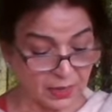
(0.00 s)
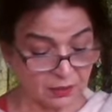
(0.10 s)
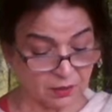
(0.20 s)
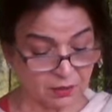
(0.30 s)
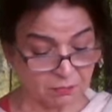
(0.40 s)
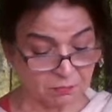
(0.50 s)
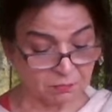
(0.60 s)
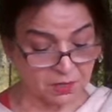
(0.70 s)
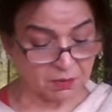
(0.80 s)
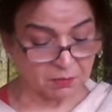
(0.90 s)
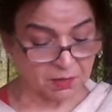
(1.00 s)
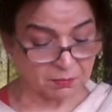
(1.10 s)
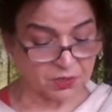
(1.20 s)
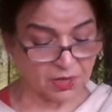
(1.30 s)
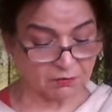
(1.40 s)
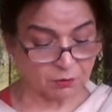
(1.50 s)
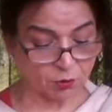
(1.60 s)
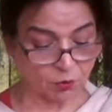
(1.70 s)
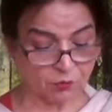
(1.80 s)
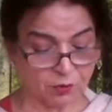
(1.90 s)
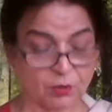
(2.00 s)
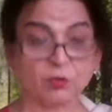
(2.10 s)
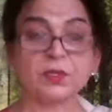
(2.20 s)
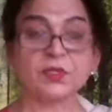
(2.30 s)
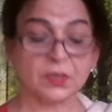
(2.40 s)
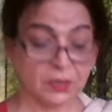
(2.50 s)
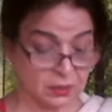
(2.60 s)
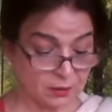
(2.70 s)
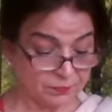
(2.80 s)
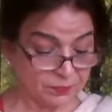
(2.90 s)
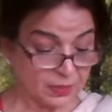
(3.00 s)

and Bhim himself nowhere to be seen.